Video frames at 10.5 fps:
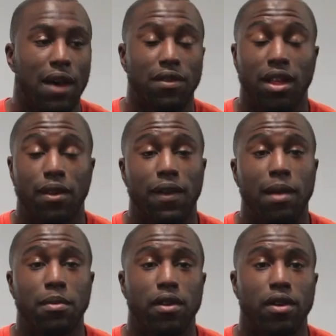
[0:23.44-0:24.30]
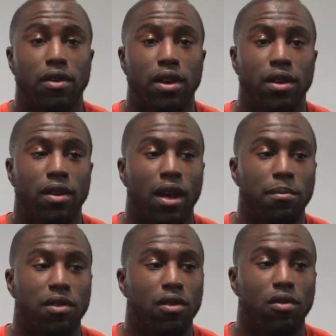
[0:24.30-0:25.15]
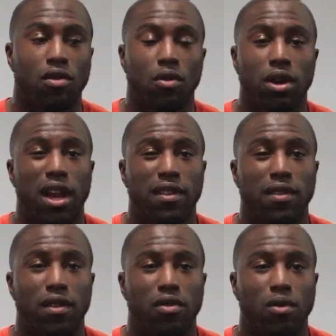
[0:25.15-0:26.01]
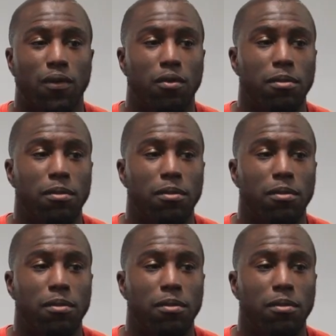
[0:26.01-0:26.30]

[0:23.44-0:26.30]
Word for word: have a lot of family there, and I'm still so connected there. So for